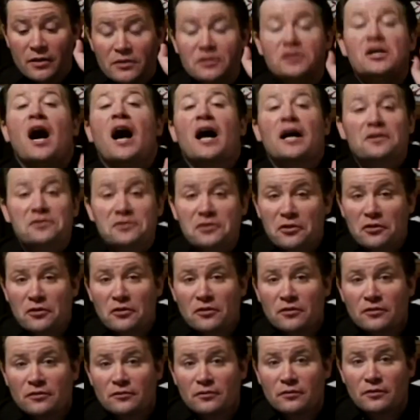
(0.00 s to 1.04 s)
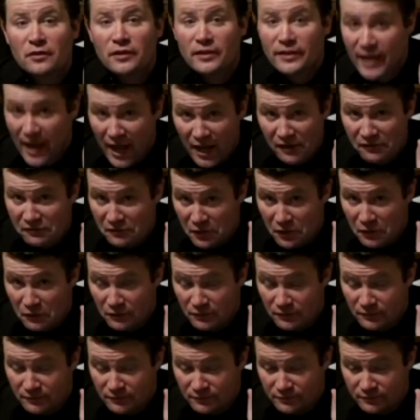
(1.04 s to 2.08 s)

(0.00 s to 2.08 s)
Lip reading: Dr. Yakvo.